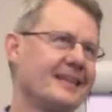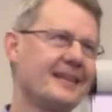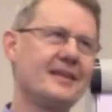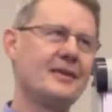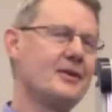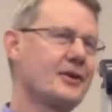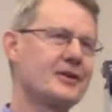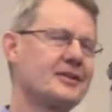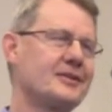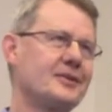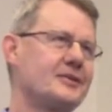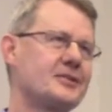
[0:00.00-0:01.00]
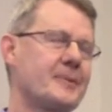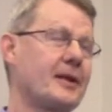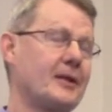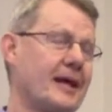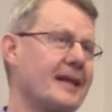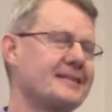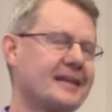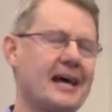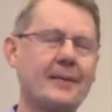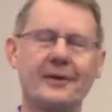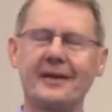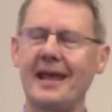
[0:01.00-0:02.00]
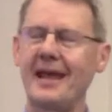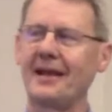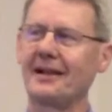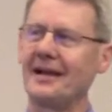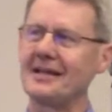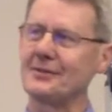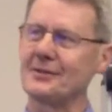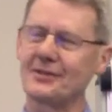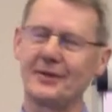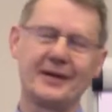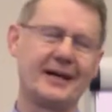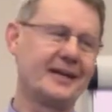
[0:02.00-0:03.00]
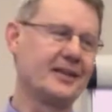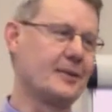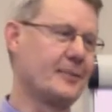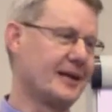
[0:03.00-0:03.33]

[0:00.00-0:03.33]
you could spend a lot of time and analyze what's going on there,